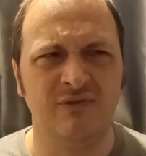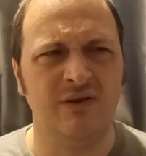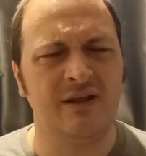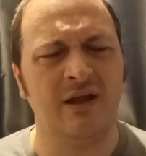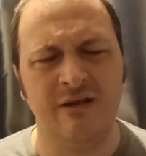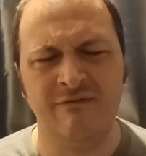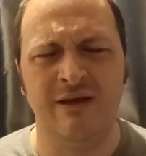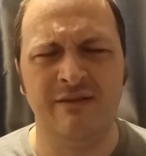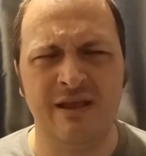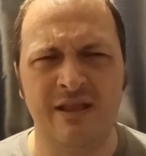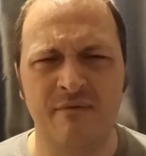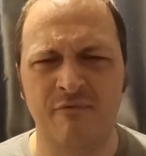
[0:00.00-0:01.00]
like, going around
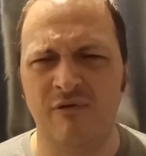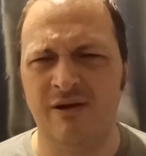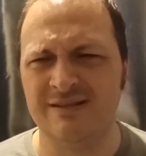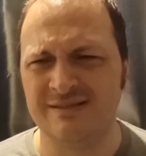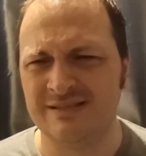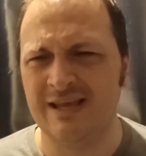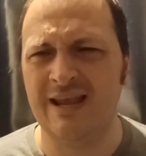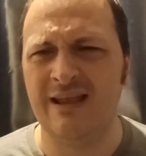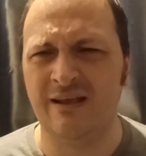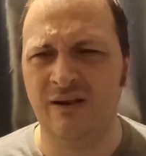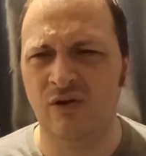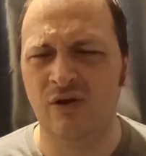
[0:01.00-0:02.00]
the Enterprise and taking
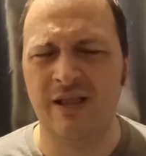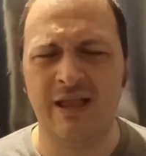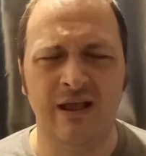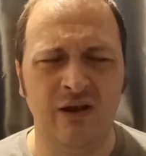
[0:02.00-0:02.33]
a look at it.